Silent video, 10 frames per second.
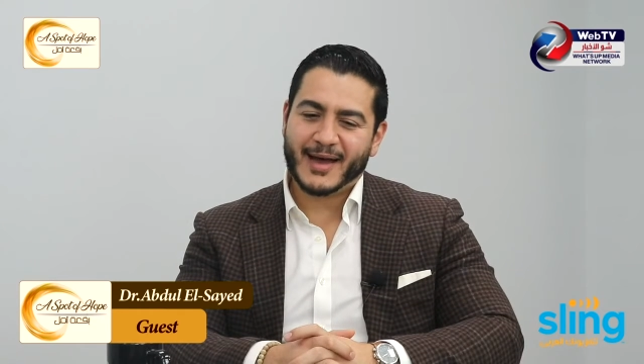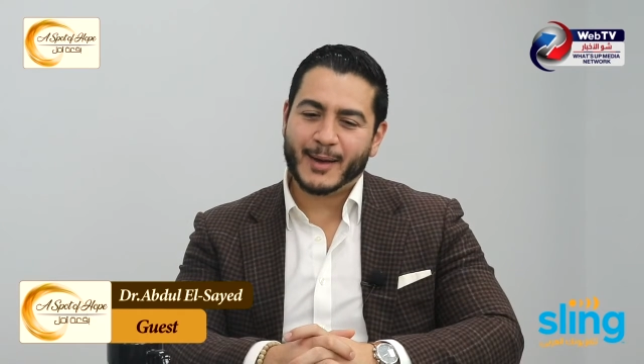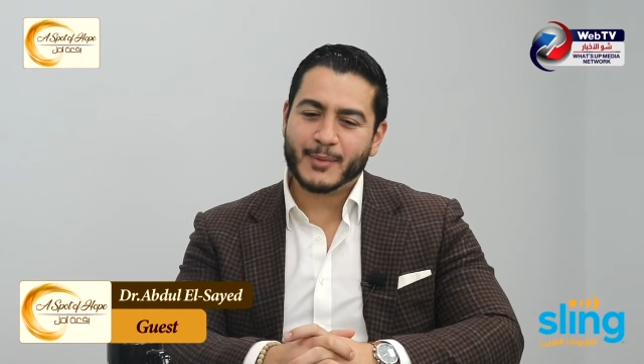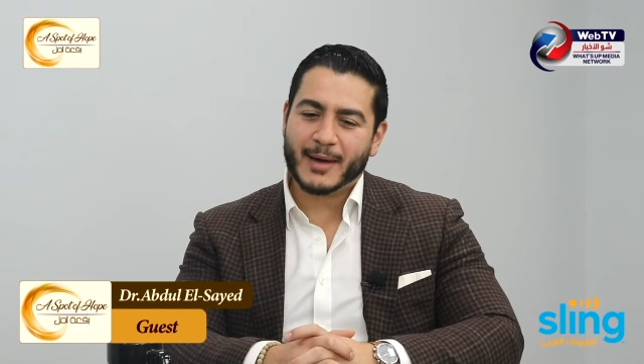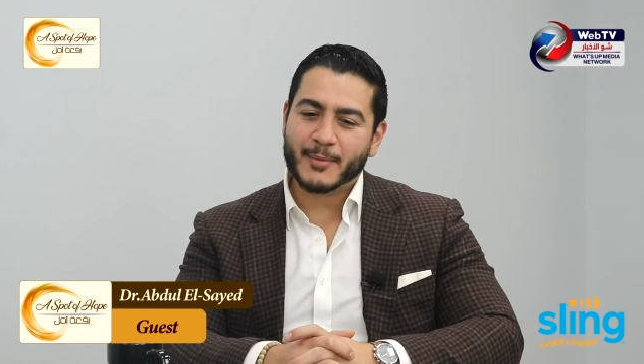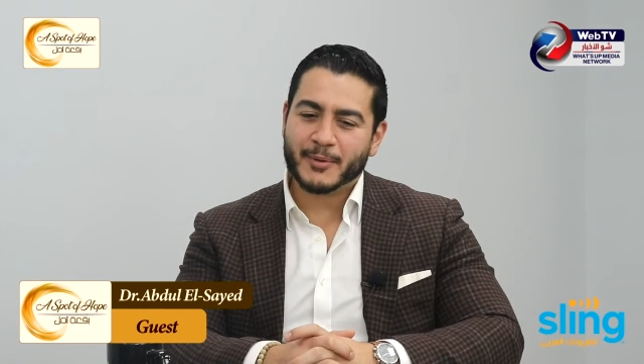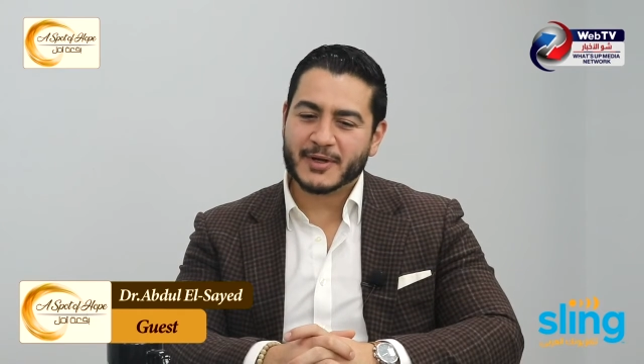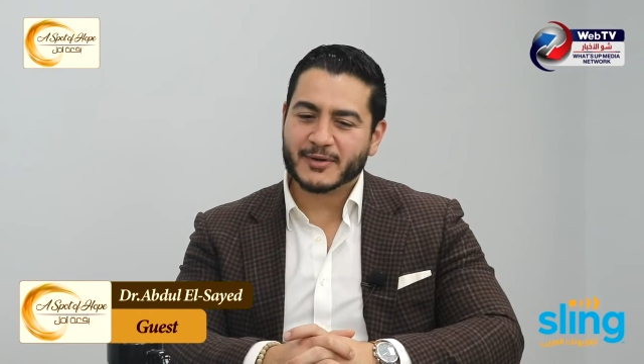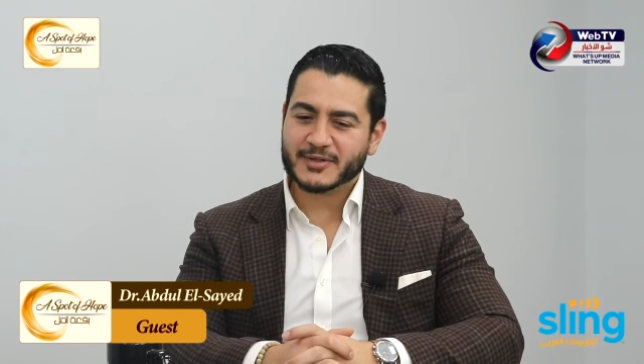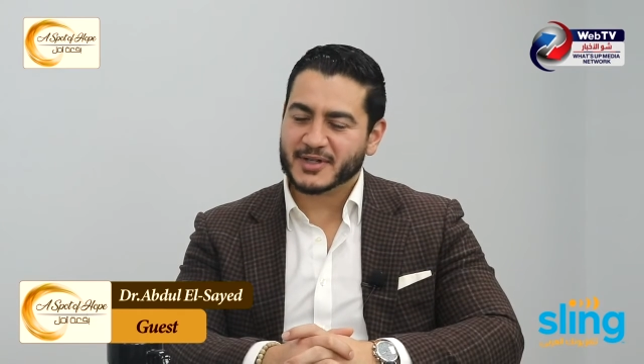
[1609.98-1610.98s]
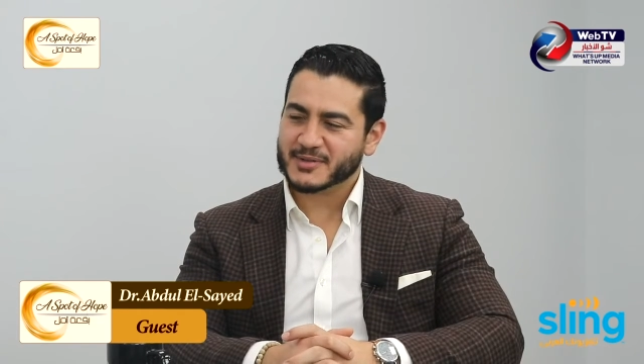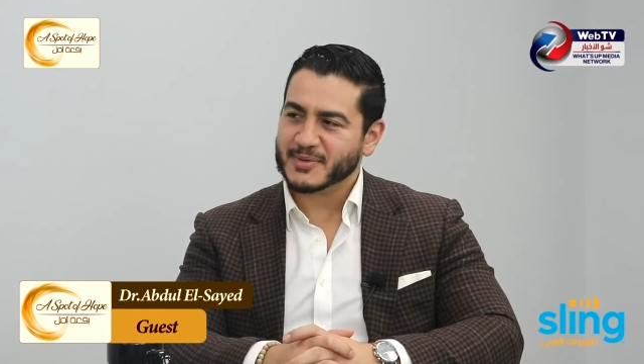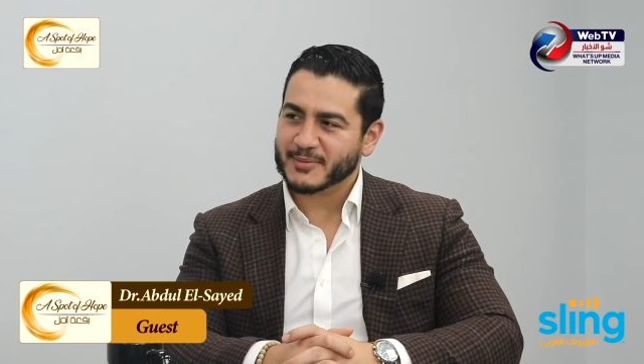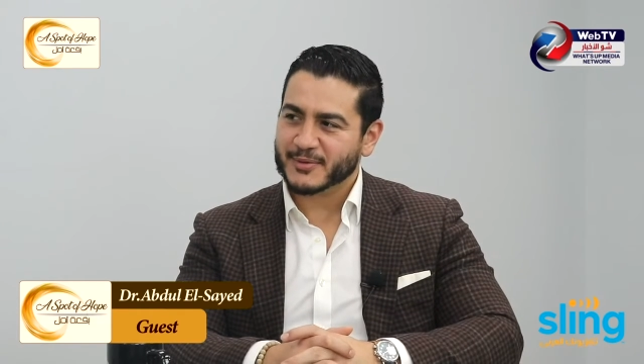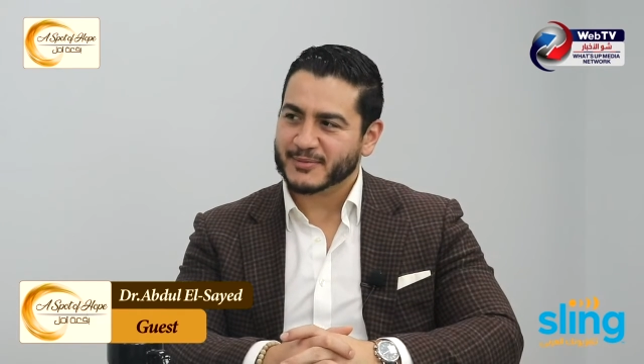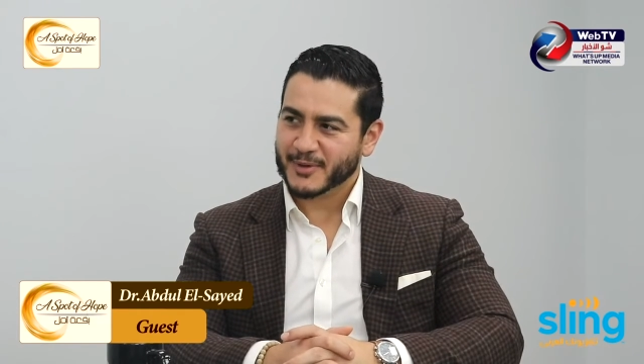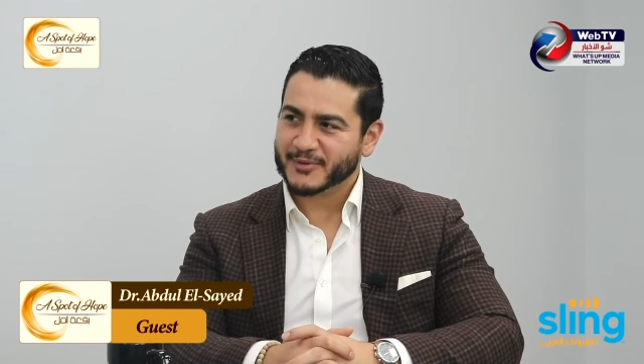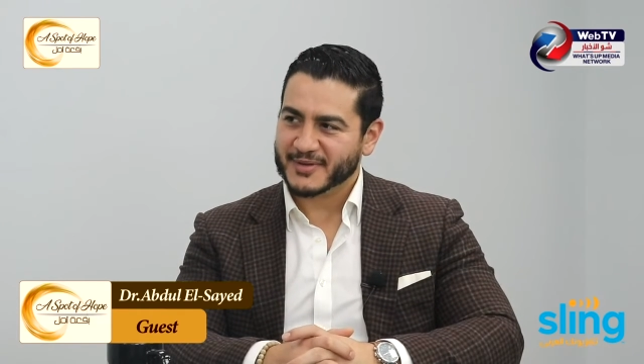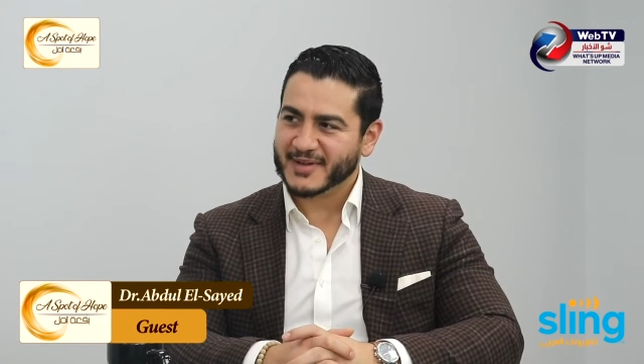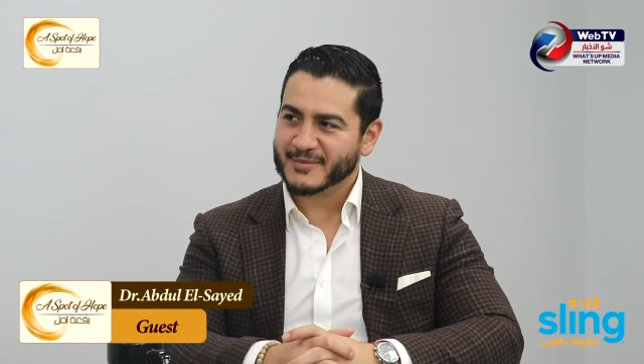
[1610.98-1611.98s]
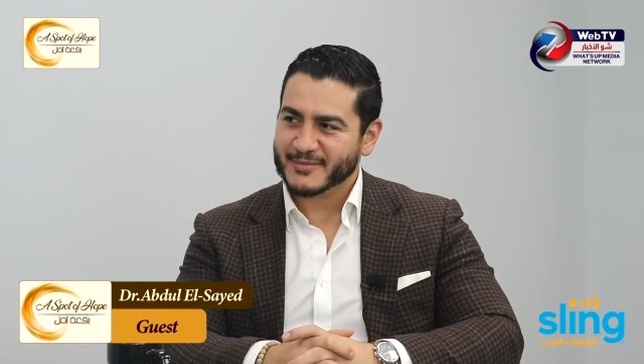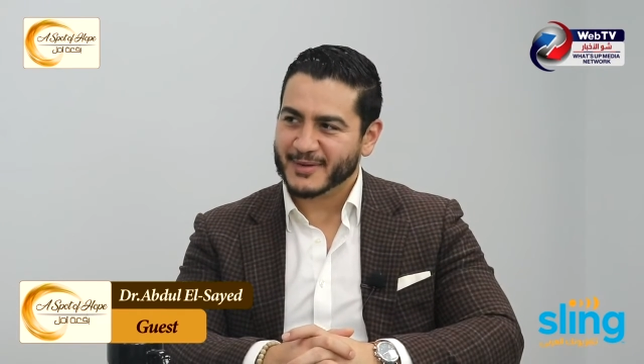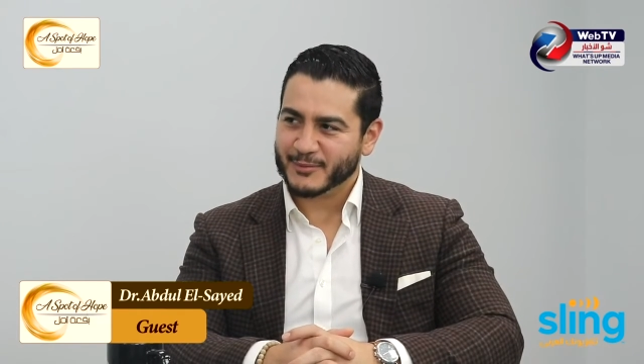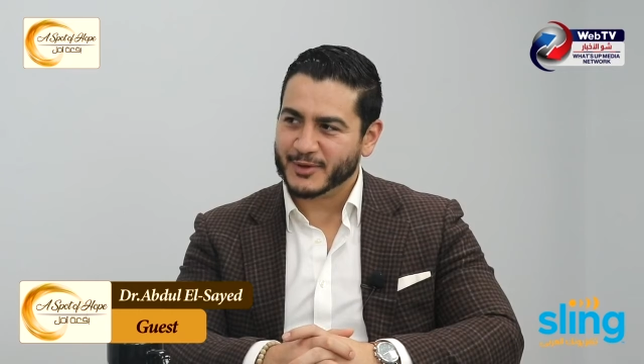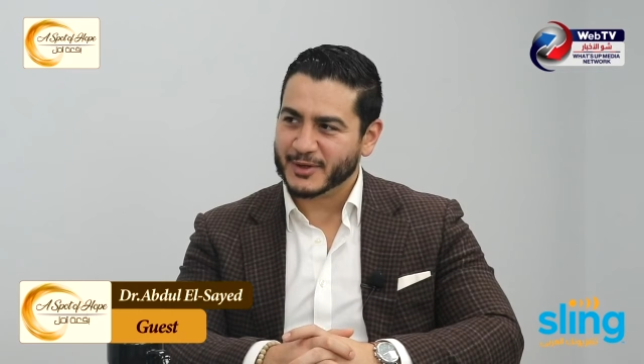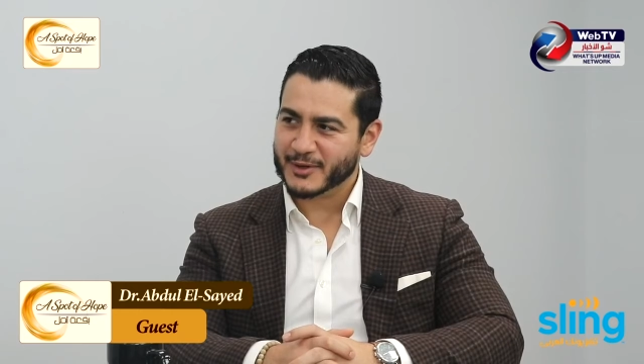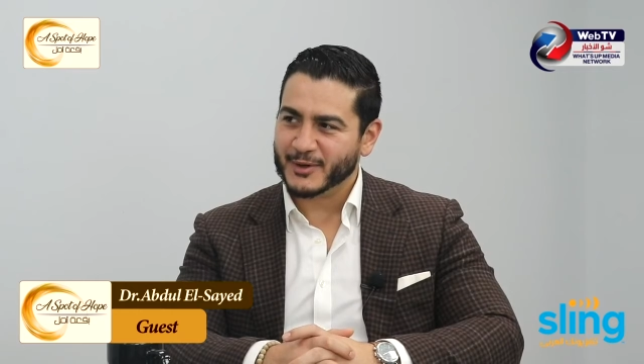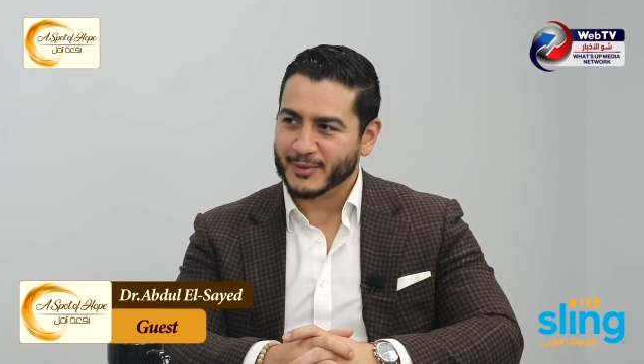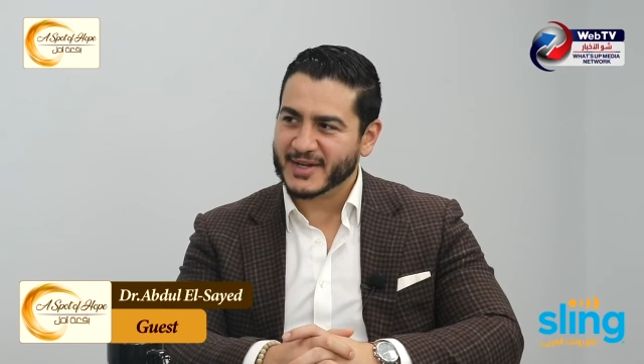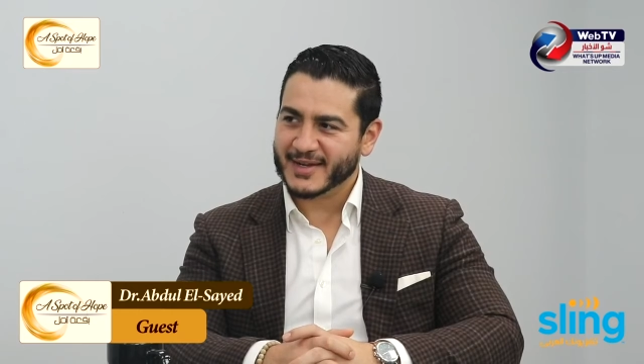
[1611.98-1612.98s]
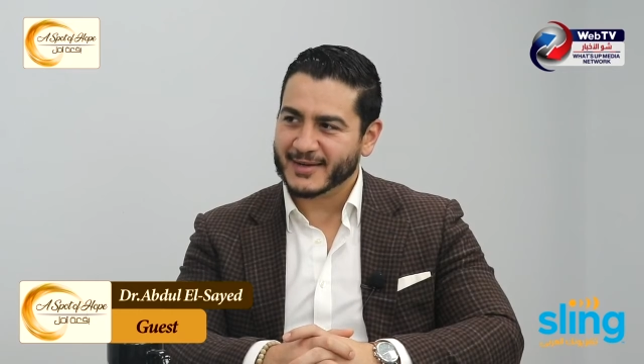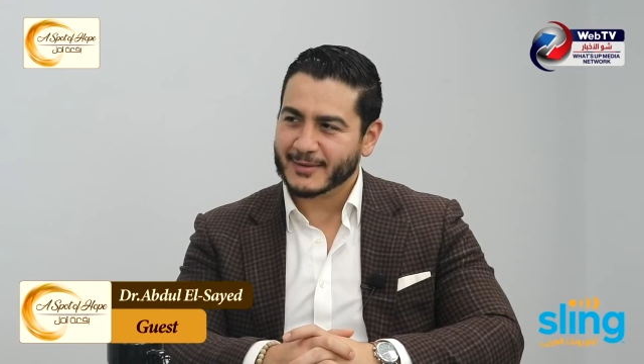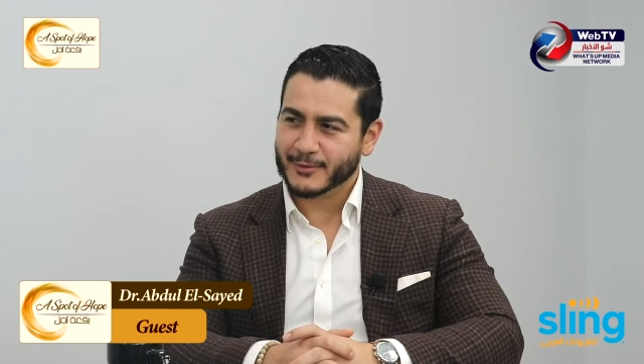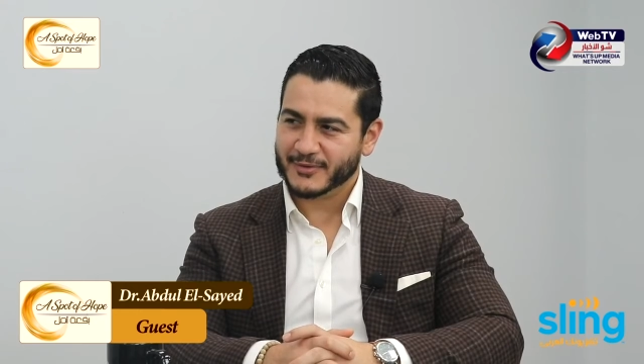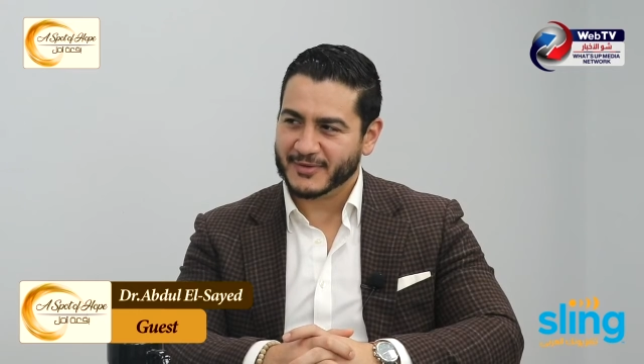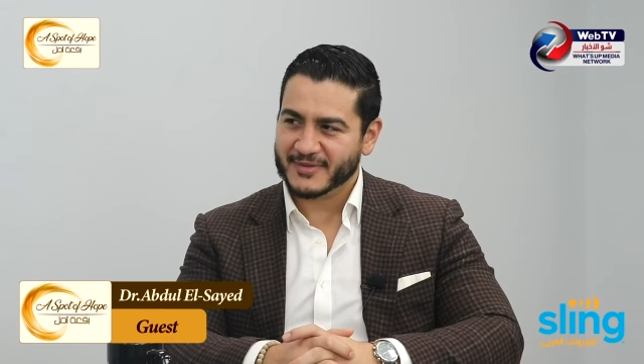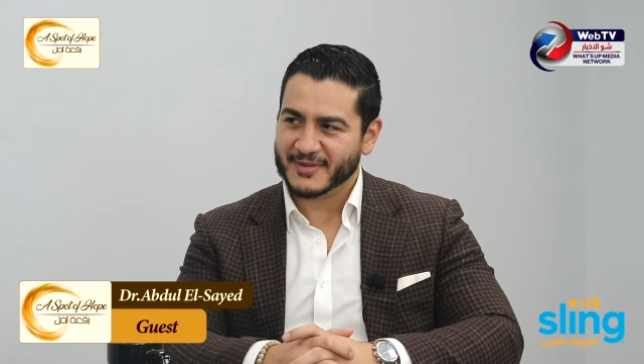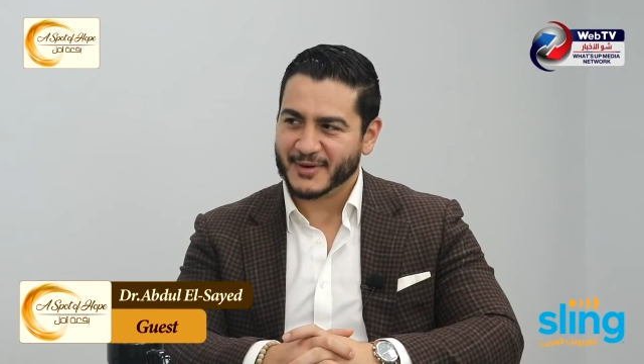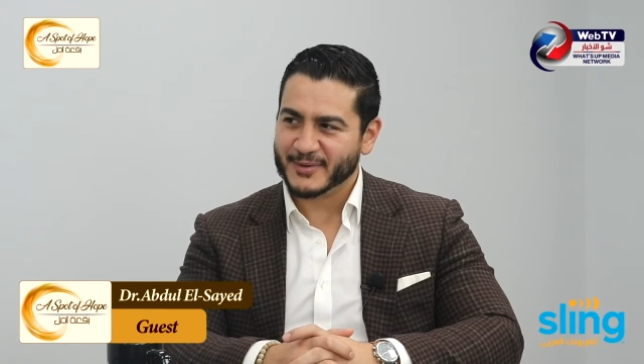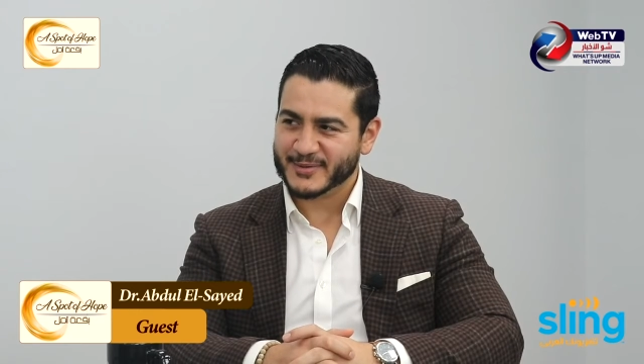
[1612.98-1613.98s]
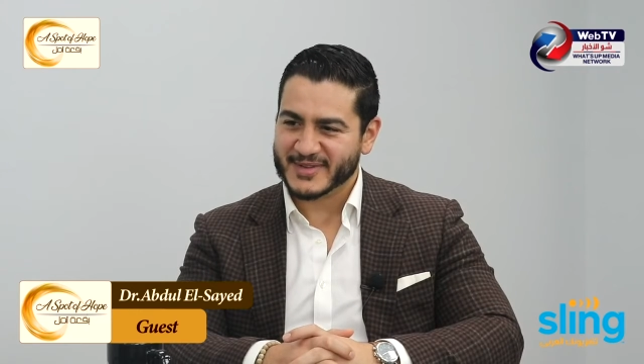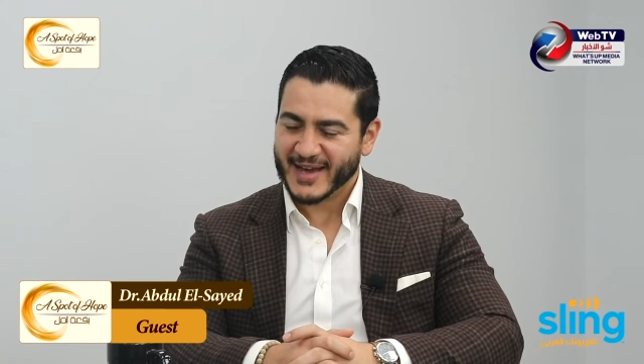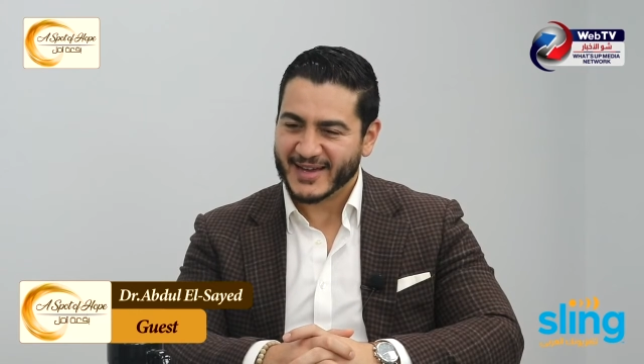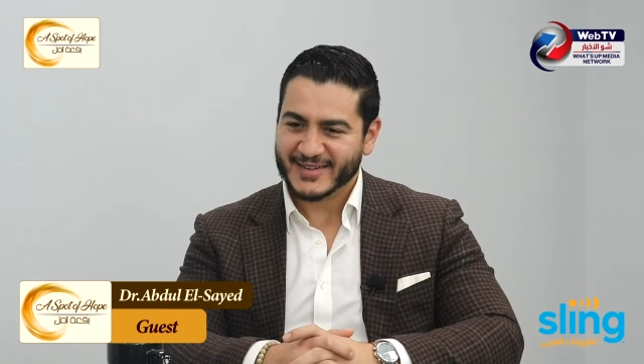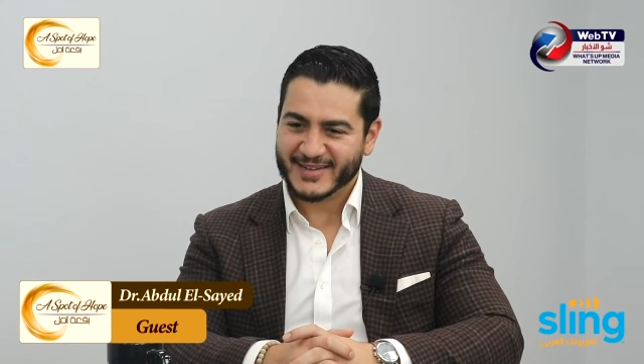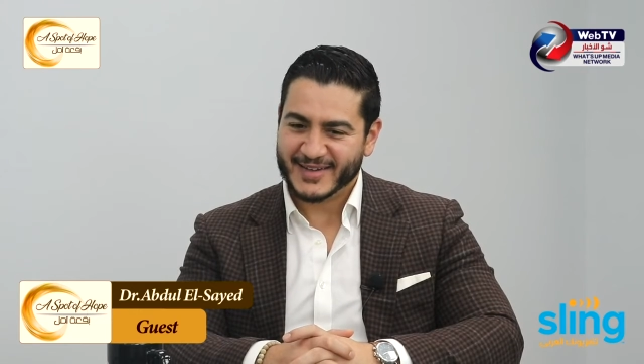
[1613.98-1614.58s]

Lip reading: a pretty good judge of people most of the time. I'm really good at reading who's sincere and who's not.